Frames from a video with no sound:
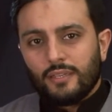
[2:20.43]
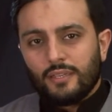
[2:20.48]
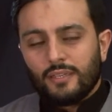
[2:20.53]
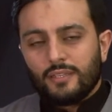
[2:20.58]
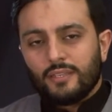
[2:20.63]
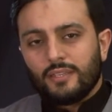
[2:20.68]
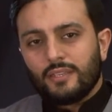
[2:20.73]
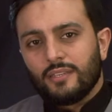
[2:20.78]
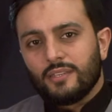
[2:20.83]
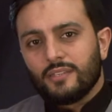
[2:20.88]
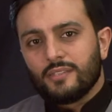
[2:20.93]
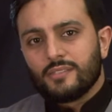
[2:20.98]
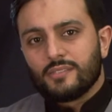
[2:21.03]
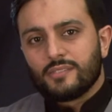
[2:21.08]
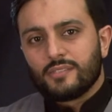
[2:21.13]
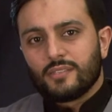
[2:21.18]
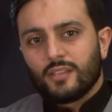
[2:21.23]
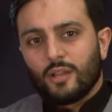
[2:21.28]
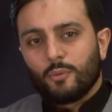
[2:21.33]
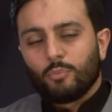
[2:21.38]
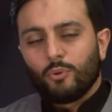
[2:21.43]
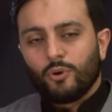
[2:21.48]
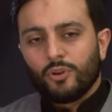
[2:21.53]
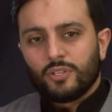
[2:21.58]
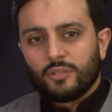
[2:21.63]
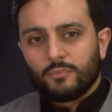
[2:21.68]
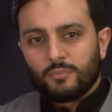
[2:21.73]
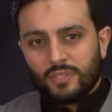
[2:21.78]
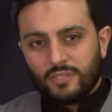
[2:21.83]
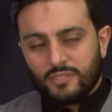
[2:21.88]
in his
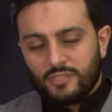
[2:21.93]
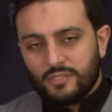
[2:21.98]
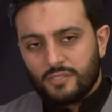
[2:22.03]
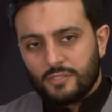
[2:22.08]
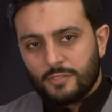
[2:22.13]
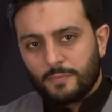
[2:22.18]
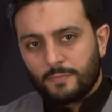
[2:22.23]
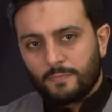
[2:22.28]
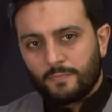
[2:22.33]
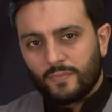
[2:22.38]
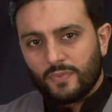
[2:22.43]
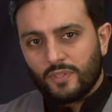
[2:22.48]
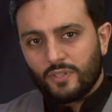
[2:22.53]
appointments